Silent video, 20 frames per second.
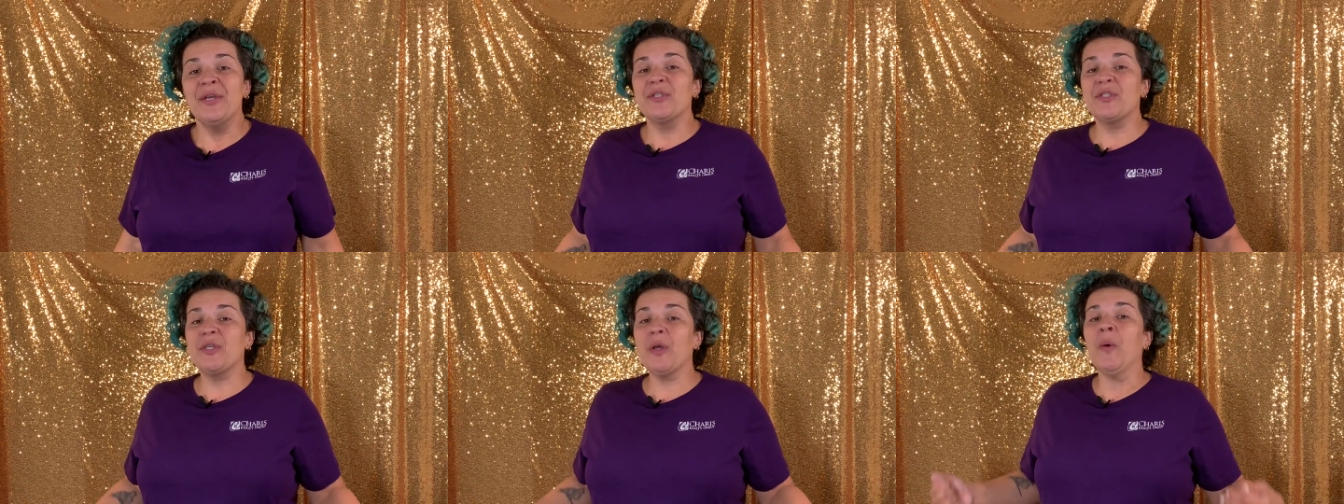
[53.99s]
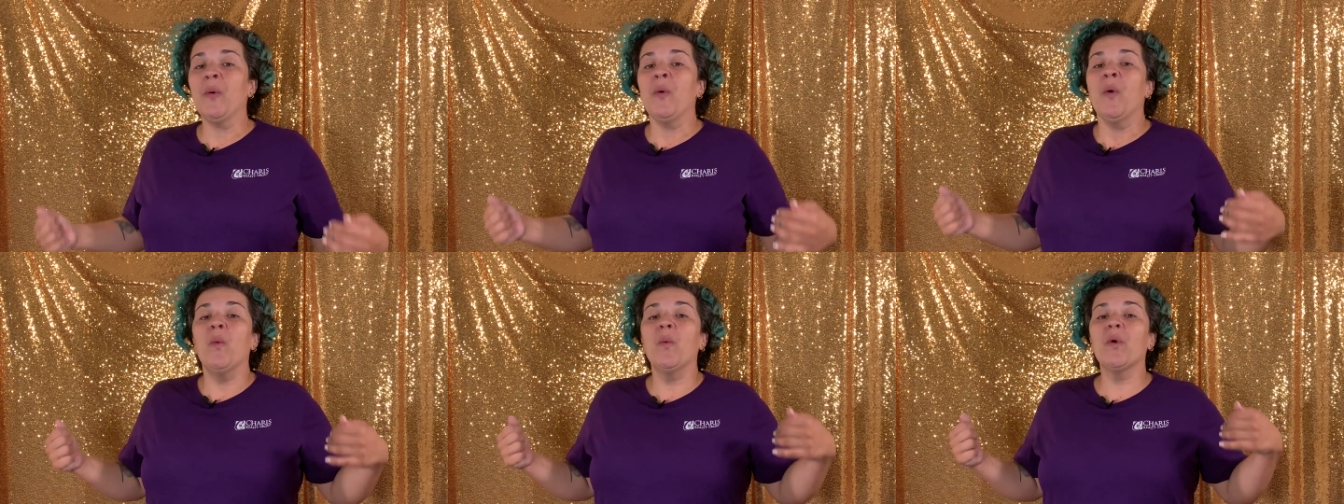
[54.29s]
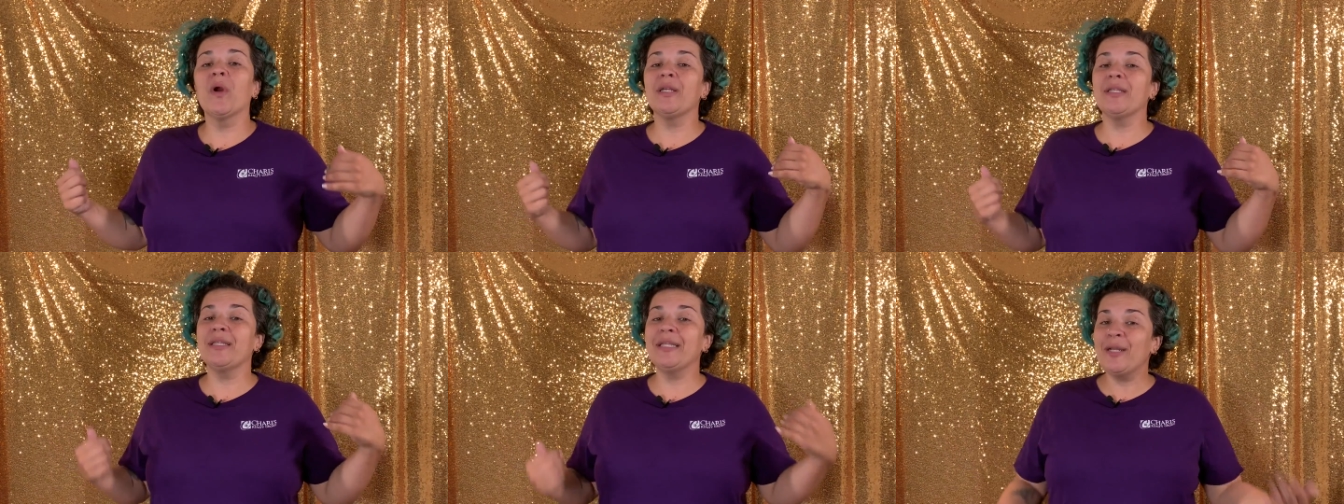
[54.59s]
So
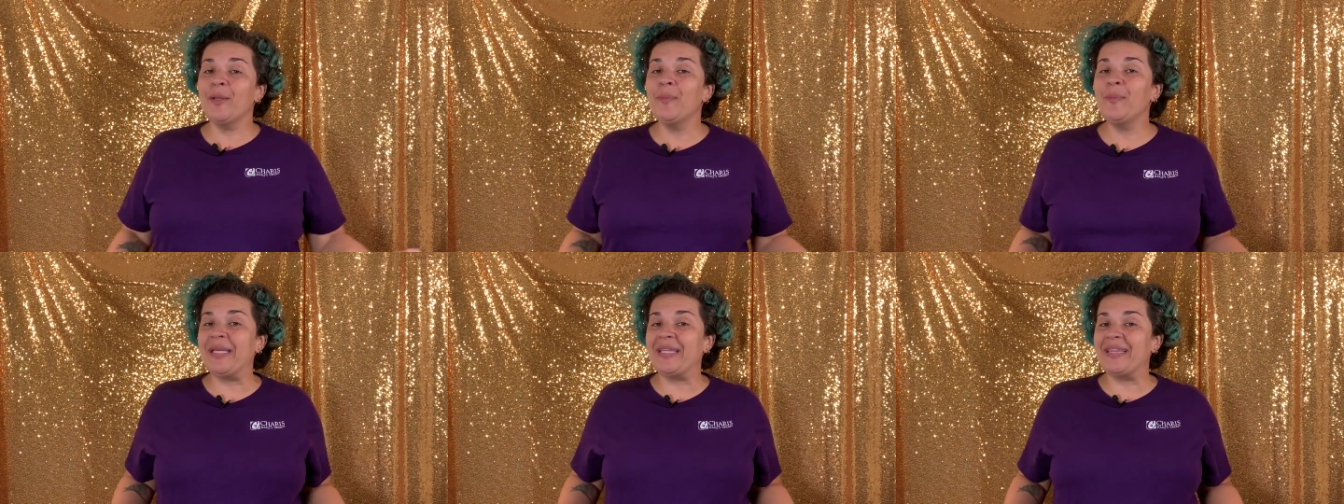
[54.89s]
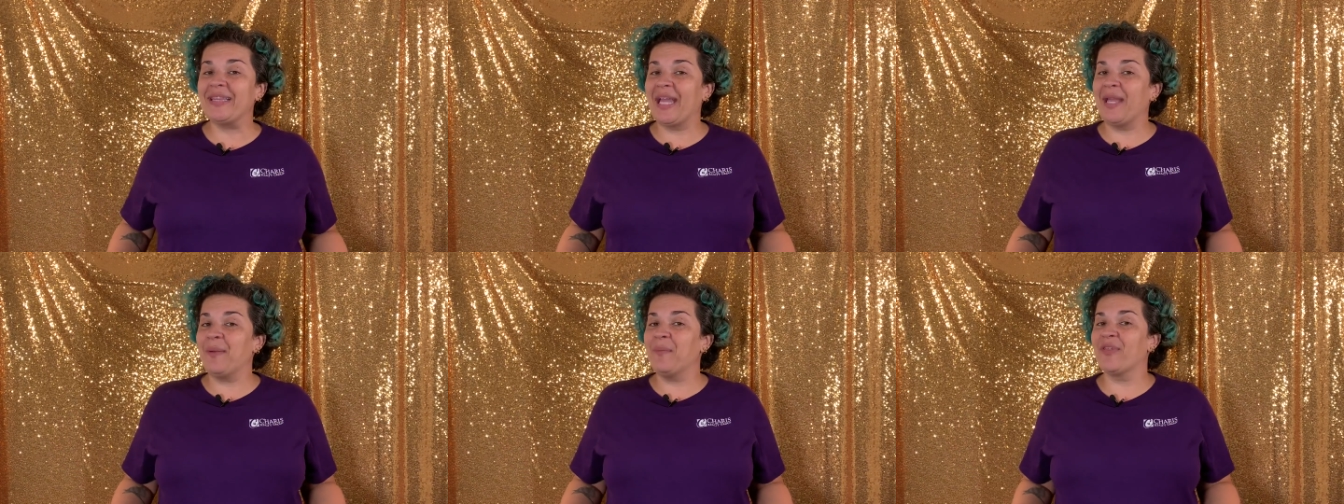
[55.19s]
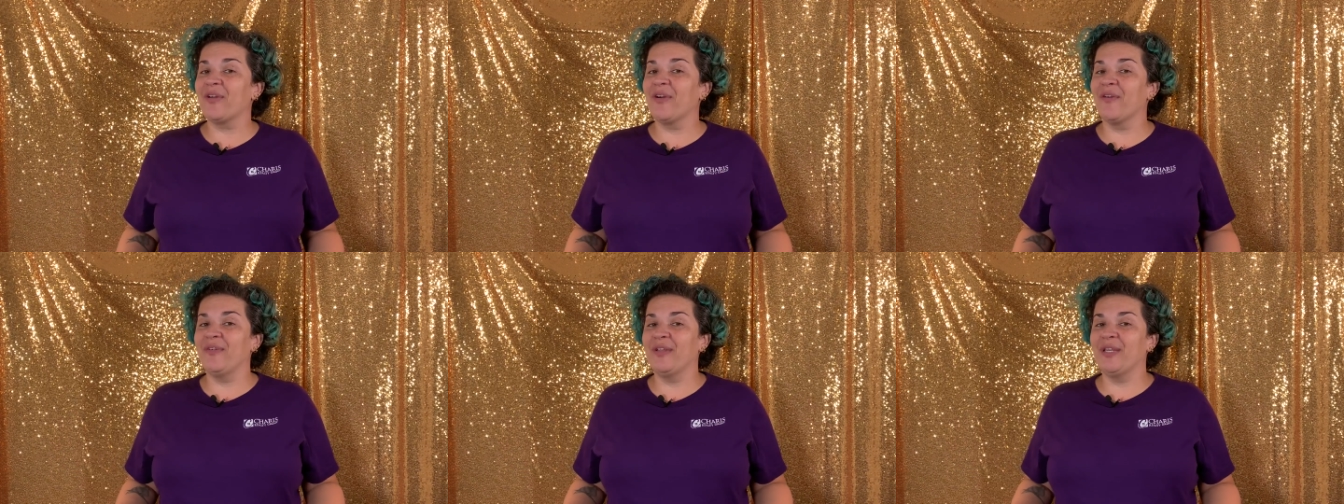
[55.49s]
we're a little bit late
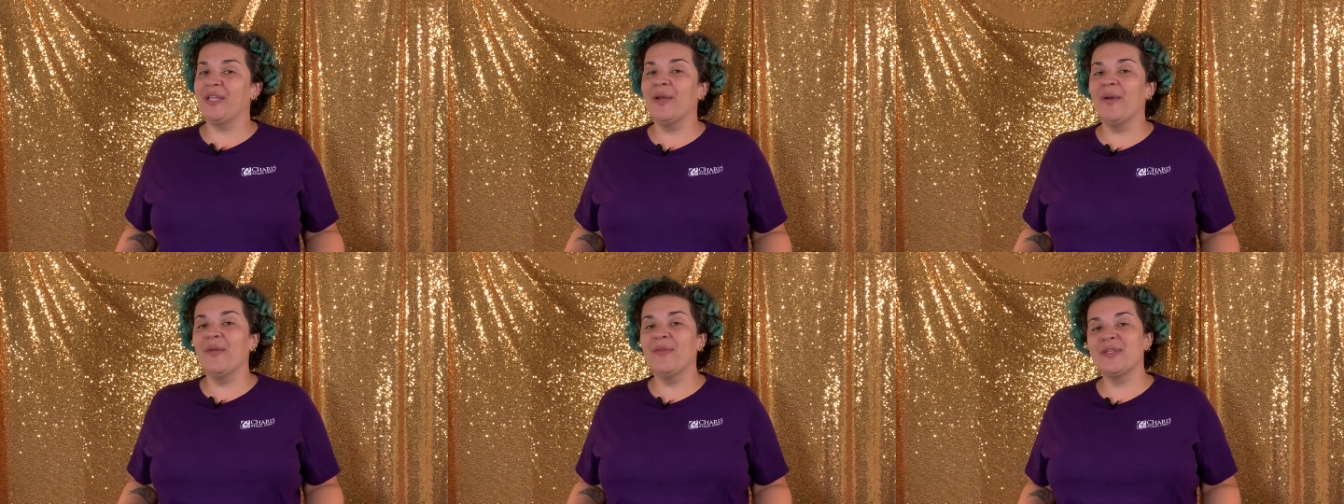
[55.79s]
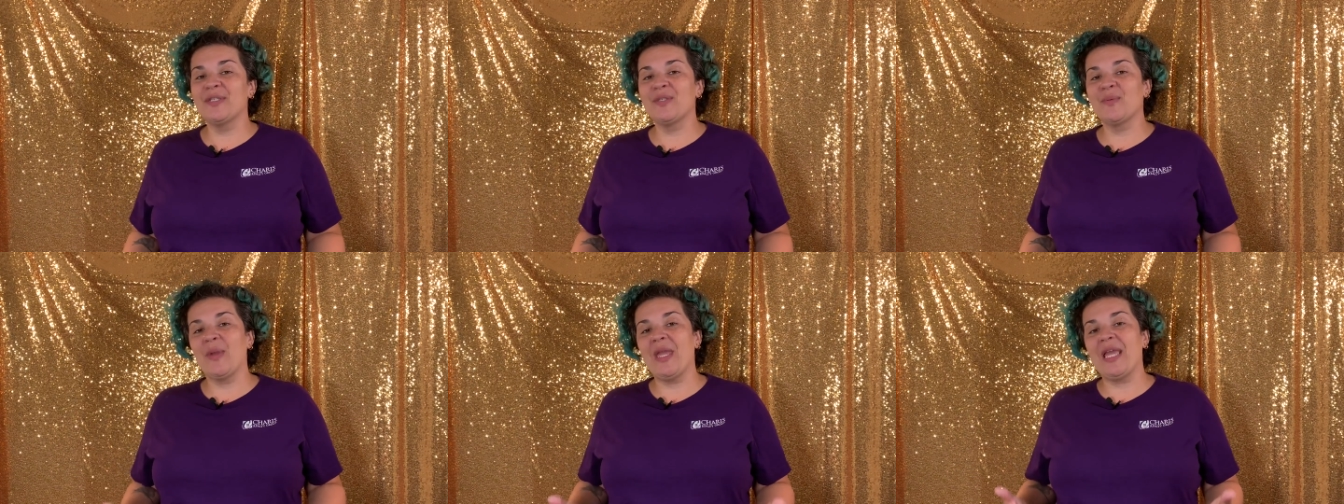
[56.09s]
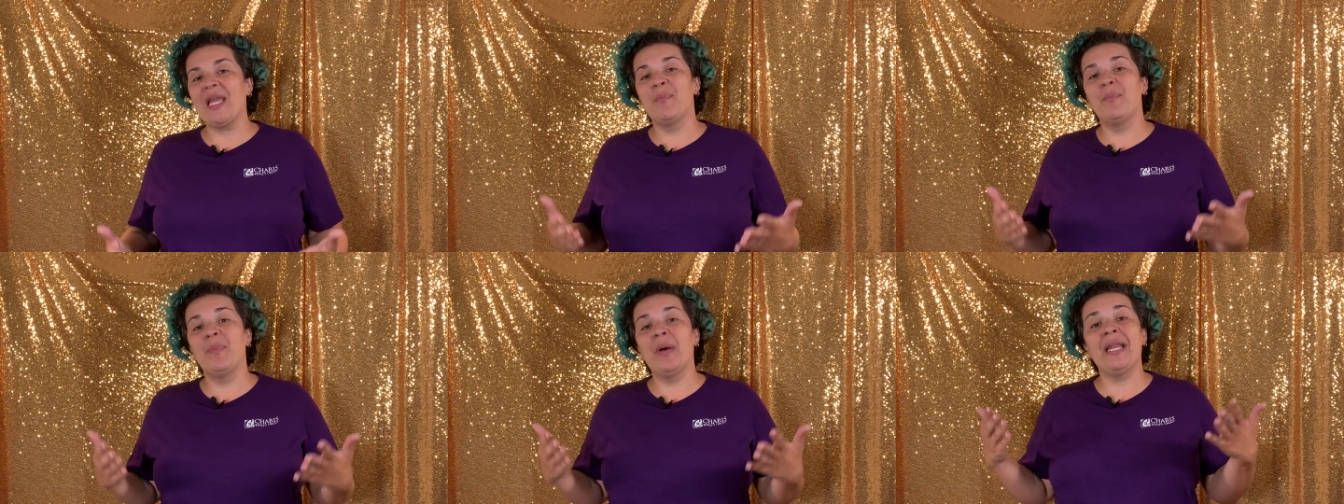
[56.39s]
with our video this
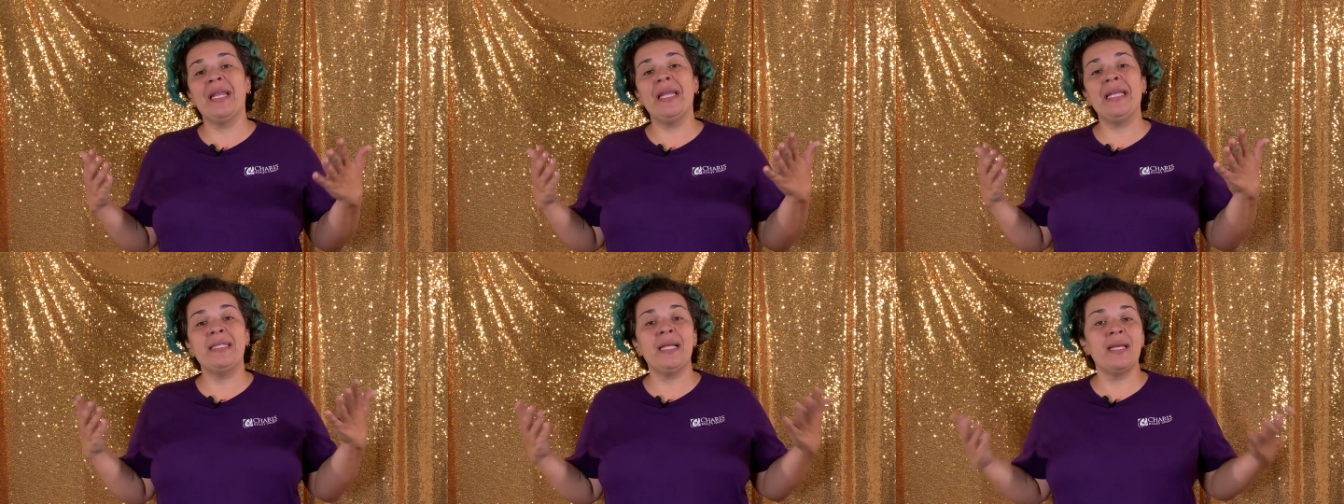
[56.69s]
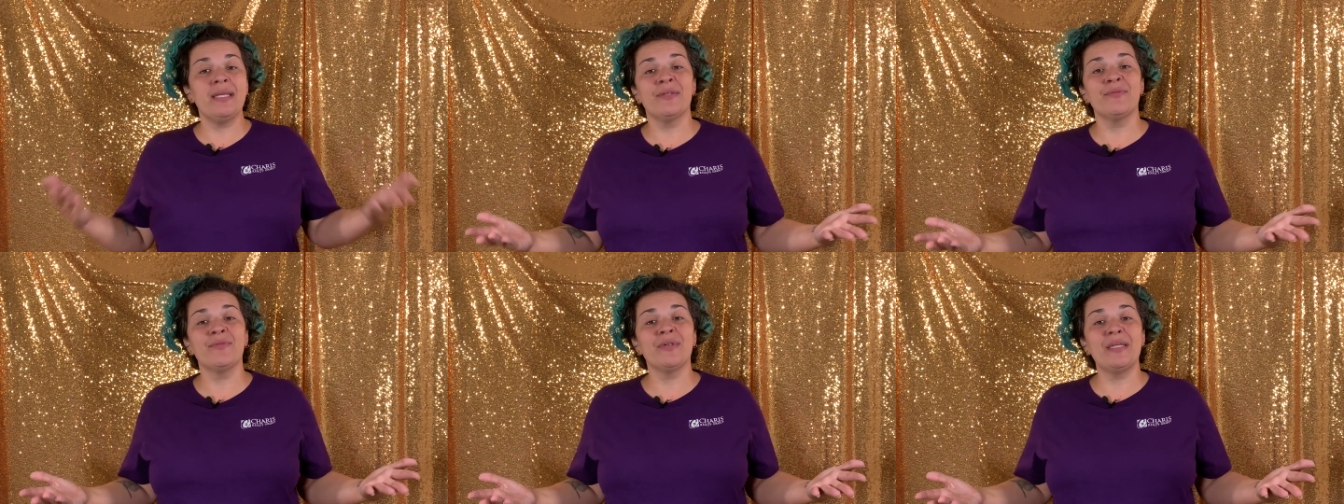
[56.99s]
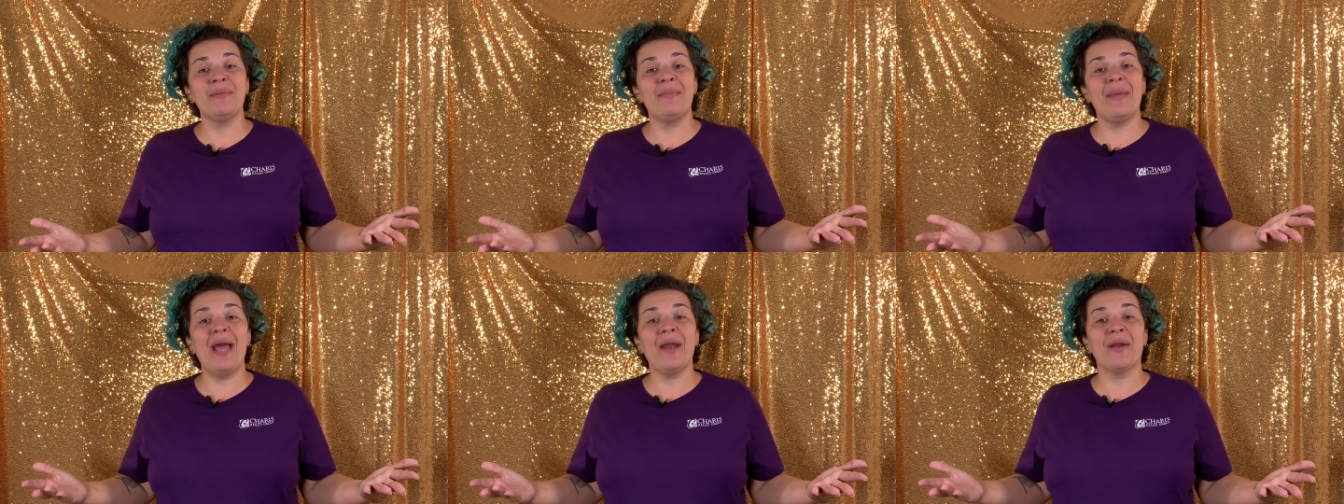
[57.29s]
week, but it doesn't
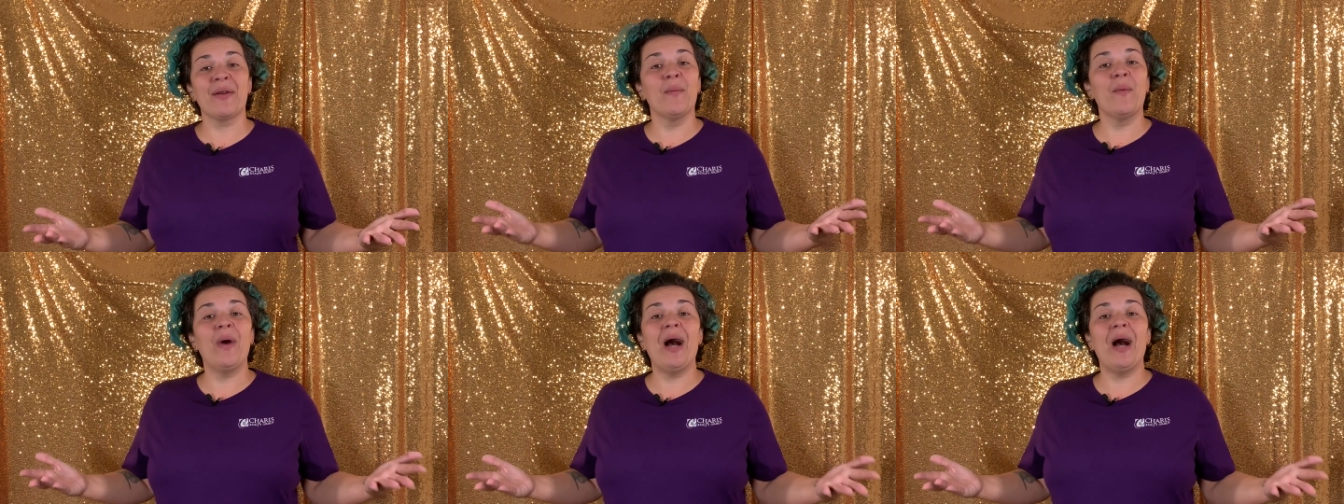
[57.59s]
really matter.